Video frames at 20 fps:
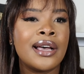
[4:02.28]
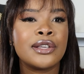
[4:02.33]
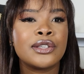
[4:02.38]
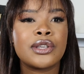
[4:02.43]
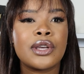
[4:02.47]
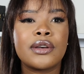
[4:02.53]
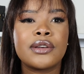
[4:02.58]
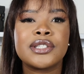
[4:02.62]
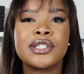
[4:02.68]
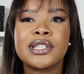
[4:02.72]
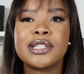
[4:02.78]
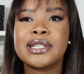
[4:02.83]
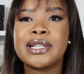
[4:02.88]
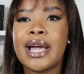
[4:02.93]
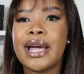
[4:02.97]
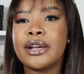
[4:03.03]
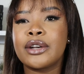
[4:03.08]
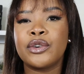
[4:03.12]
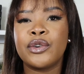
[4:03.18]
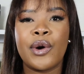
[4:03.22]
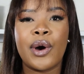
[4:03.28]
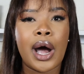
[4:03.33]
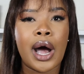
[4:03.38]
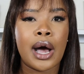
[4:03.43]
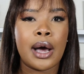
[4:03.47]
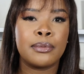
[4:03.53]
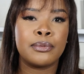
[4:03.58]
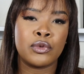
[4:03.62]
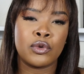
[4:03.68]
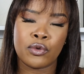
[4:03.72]
so I was just like, no
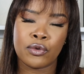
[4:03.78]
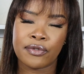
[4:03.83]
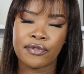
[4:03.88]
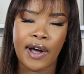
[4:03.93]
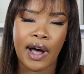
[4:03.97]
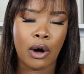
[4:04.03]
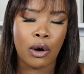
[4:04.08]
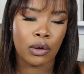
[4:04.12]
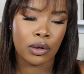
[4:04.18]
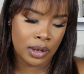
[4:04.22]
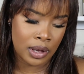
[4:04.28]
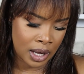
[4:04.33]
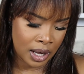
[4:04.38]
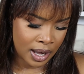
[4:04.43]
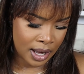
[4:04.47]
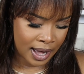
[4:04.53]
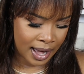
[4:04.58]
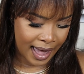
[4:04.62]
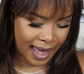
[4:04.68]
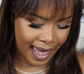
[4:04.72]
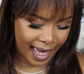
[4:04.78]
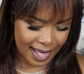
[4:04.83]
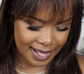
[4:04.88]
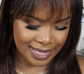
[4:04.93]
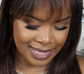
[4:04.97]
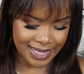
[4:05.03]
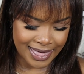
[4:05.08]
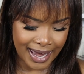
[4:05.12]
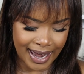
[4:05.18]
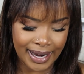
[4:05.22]
harm, no foul.
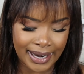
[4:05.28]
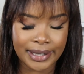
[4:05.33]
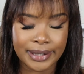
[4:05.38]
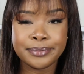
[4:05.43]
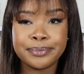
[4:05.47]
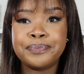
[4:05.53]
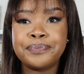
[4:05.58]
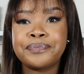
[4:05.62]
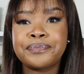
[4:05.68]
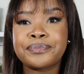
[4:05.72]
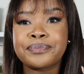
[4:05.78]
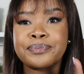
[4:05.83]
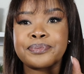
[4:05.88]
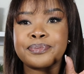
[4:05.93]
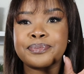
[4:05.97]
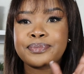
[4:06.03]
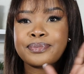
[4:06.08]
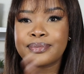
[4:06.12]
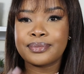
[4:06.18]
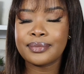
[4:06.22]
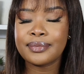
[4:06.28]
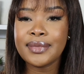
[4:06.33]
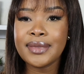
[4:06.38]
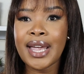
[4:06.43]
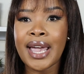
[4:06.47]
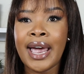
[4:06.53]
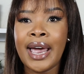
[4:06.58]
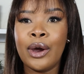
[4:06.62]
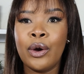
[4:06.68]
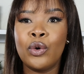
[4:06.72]
And then
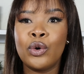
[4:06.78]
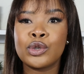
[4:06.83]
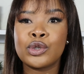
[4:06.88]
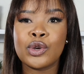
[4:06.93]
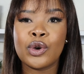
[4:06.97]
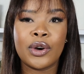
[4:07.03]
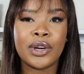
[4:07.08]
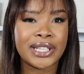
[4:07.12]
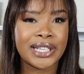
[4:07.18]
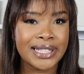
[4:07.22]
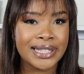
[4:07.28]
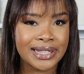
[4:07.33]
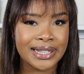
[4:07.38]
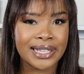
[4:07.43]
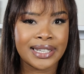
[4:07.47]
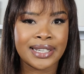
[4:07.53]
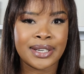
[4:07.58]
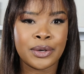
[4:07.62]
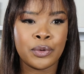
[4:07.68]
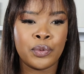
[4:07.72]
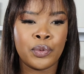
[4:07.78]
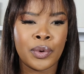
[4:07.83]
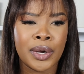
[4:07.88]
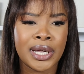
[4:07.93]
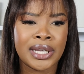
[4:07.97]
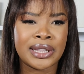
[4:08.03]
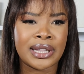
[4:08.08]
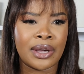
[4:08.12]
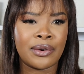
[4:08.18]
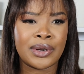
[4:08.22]
I also ordered the
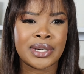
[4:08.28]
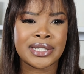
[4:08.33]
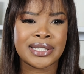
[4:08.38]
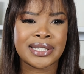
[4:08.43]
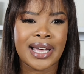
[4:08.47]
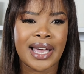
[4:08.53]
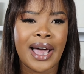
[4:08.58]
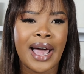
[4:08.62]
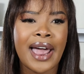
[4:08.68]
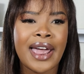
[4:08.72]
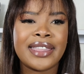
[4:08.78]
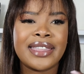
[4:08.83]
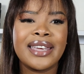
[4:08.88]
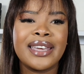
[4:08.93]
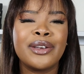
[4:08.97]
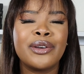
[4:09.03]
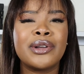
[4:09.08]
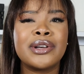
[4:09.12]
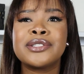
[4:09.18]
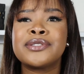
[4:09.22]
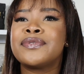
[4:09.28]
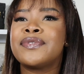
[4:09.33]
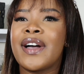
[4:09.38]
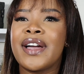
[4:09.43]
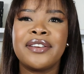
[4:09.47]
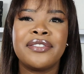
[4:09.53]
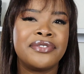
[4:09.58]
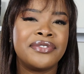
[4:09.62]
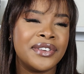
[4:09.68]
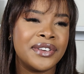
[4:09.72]
wig that was, I think it was
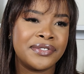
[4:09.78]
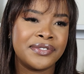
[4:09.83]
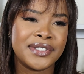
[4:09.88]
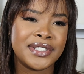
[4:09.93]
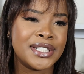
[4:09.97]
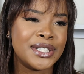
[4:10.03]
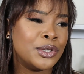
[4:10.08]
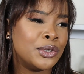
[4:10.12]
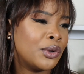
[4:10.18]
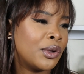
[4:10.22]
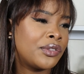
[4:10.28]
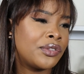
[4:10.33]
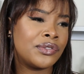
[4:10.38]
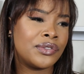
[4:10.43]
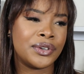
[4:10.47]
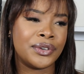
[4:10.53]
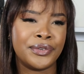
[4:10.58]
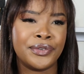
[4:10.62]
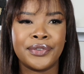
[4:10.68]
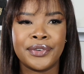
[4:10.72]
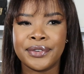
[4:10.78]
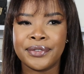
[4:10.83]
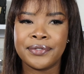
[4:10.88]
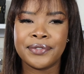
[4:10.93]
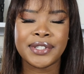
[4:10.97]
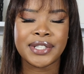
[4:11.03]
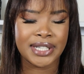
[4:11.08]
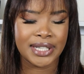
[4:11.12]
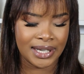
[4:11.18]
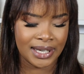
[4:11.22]
550, not
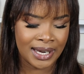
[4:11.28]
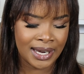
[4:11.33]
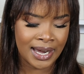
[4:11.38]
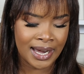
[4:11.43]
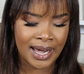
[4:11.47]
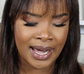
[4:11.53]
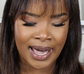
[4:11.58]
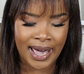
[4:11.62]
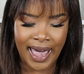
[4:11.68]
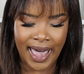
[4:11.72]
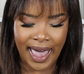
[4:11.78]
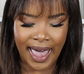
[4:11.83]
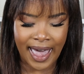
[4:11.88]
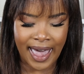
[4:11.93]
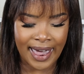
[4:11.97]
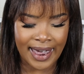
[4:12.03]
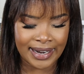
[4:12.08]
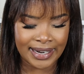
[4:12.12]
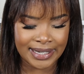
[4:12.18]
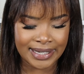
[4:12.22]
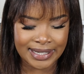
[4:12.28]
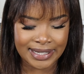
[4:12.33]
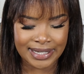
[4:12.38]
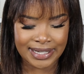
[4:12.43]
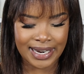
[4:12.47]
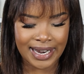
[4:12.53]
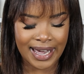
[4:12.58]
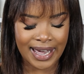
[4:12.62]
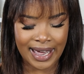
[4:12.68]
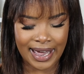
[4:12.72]
350, and
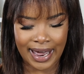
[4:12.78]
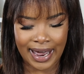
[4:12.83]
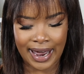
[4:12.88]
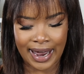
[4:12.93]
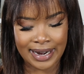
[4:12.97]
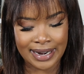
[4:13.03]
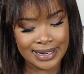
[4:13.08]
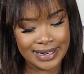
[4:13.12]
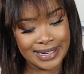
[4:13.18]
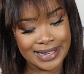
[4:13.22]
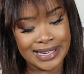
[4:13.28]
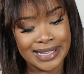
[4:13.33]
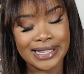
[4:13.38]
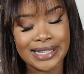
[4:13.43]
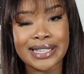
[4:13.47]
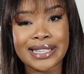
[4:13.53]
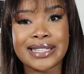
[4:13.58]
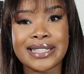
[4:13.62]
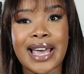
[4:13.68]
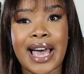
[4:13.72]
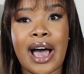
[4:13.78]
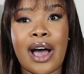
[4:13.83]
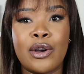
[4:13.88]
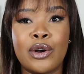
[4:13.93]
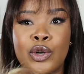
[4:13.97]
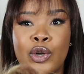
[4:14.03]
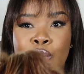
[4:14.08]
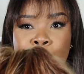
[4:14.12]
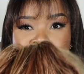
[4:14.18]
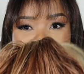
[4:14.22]
this is how
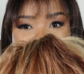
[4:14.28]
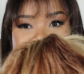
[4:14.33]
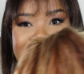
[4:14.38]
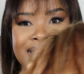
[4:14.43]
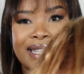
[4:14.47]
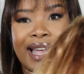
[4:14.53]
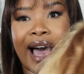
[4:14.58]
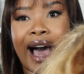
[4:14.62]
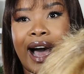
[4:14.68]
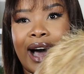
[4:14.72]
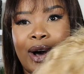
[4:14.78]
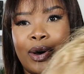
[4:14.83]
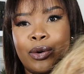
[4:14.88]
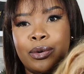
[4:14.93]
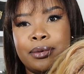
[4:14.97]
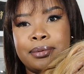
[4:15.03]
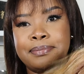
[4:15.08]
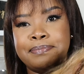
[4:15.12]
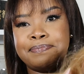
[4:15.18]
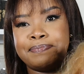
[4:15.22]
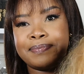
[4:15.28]
it looks now.